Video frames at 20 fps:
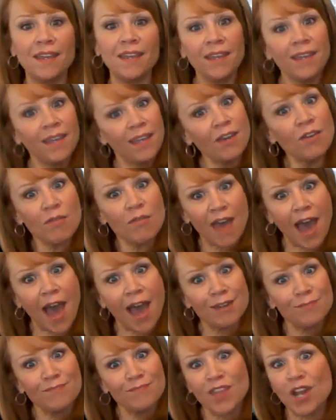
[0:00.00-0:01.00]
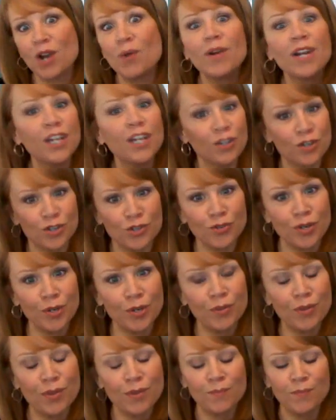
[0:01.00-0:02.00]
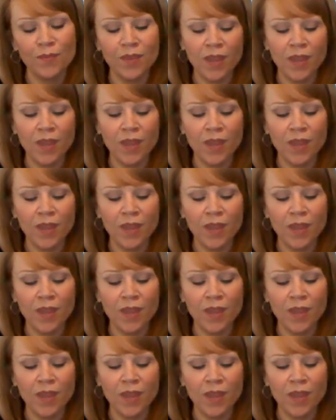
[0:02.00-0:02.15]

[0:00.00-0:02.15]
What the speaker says: hear that. They don't want to hear truth.